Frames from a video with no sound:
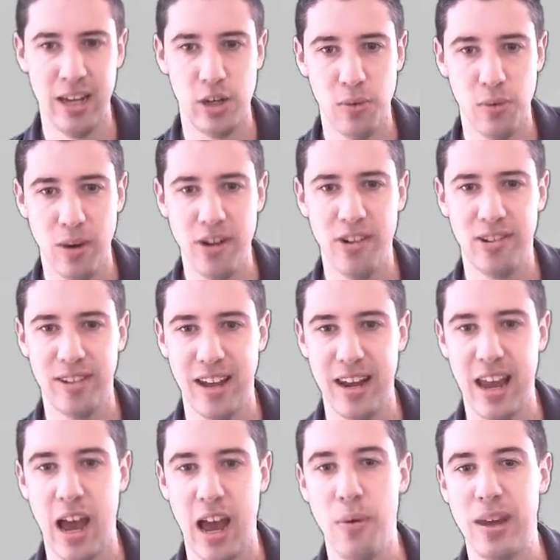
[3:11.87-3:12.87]
To
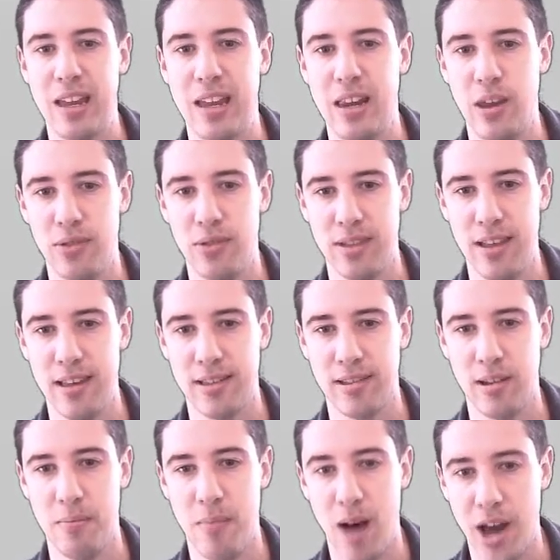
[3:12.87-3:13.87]
understand how we can use this
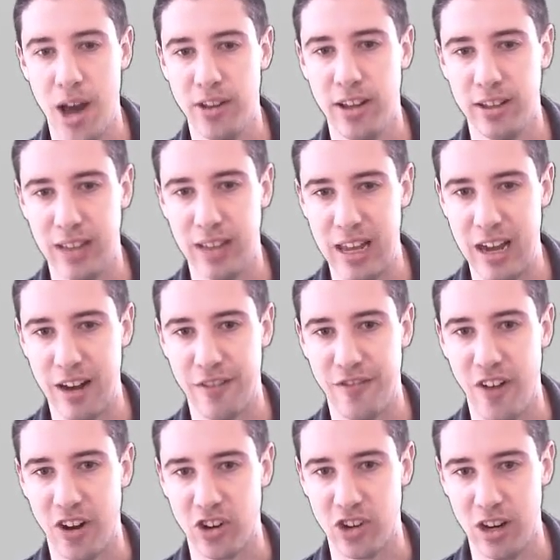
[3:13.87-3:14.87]
to model a linear
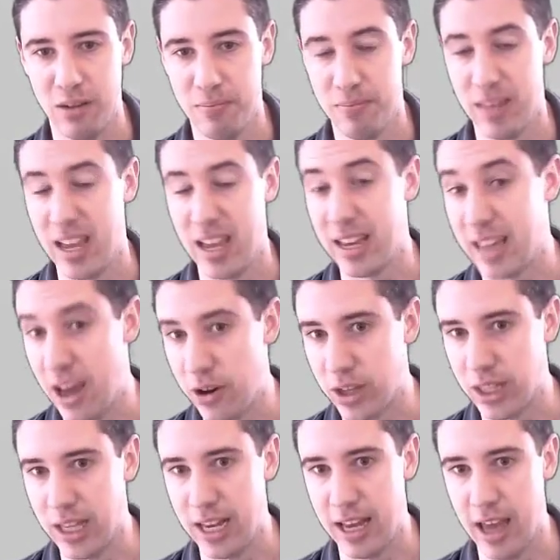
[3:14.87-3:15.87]
function and
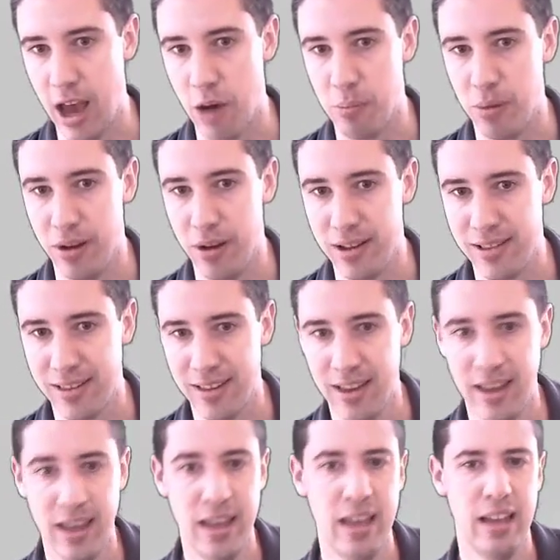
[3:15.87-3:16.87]
calculate outputs,
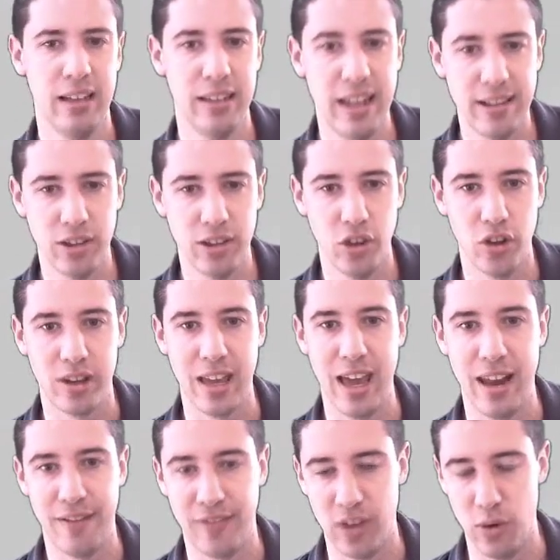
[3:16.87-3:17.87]
let's look
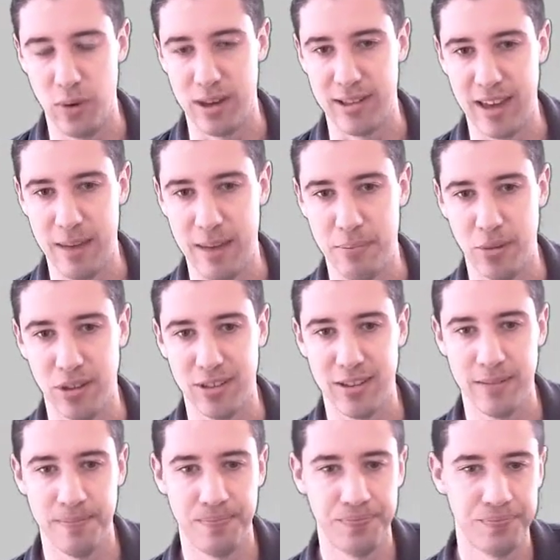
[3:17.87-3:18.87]
at a few examples.